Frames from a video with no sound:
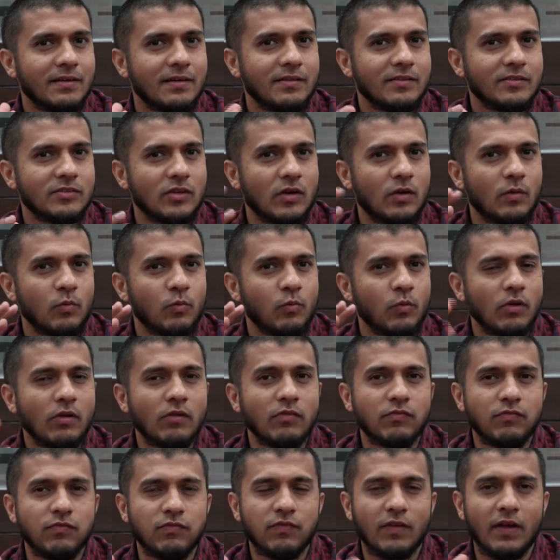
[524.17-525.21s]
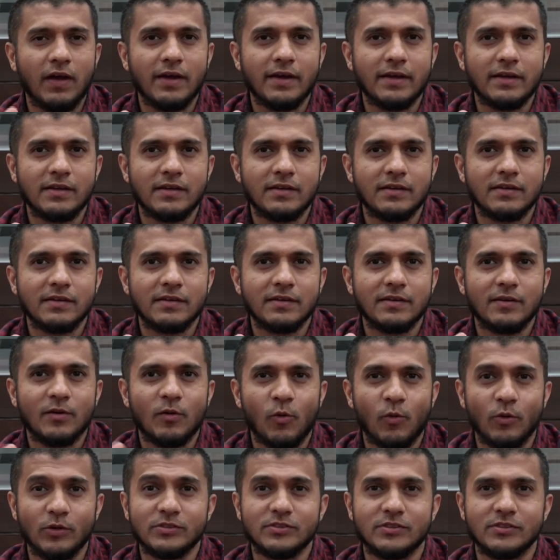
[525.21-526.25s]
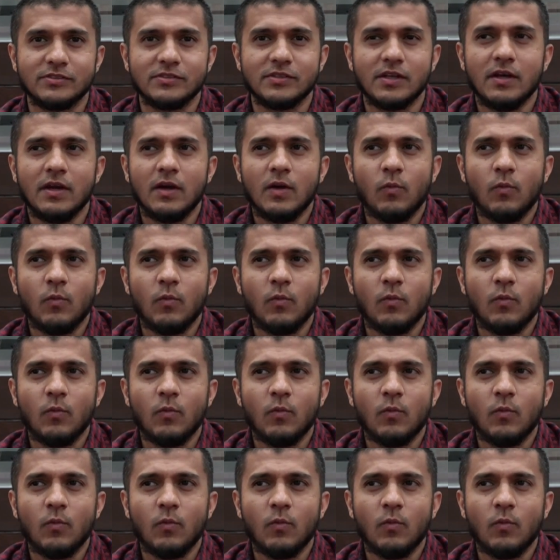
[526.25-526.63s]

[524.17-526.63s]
These are wolf-like horses.